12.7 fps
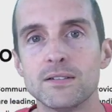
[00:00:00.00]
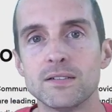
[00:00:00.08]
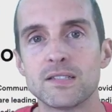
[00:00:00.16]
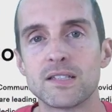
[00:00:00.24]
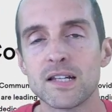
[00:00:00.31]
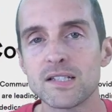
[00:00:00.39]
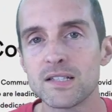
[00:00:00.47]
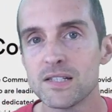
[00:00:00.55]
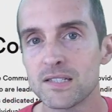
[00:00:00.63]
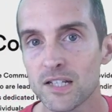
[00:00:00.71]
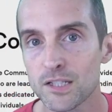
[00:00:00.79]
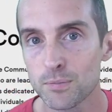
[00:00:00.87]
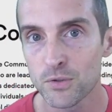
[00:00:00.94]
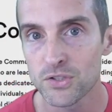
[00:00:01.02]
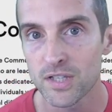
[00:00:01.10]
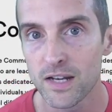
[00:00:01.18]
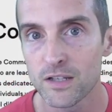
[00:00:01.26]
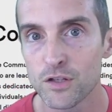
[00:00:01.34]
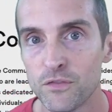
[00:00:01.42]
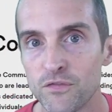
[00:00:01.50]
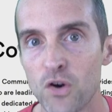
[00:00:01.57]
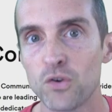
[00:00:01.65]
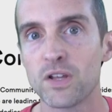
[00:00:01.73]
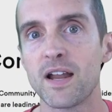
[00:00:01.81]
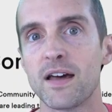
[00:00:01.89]
66% of you
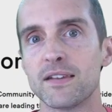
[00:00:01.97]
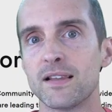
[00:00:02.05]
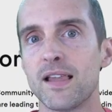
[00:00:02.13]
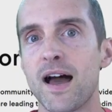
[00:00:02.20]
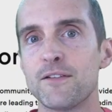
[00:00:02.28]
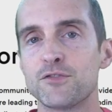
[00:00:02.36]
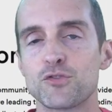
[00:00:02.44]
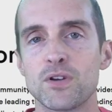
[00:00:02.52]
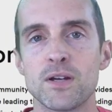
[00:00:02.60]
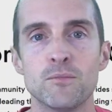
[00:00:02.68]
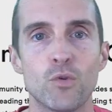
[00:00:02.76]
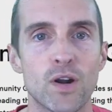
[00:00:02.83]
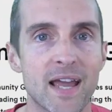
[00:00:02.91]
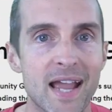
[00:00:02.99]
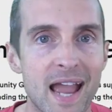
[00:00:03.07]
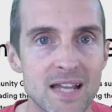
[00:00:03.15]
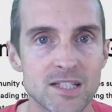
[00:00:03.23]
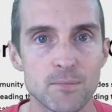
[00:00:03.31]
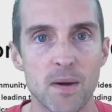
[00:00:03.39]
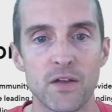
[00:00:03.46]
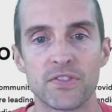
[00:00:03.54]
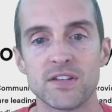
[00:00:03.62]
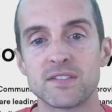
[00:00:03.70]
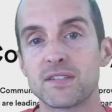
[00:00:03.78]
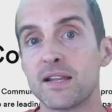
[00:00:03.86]
voted on the live stream when I asked about
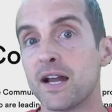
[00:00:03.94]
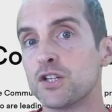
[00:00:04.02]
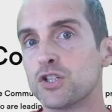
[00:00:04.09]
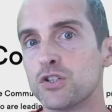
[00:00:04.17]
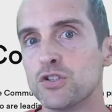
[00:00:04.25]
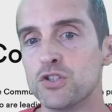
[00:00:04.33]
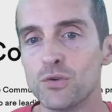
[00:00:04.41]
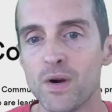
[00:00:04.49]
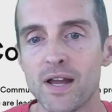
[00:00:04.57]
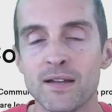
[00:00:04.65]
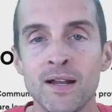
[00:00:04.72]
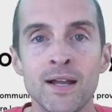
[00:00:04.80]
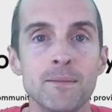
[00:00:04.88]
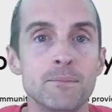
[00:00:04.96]
this that I should do it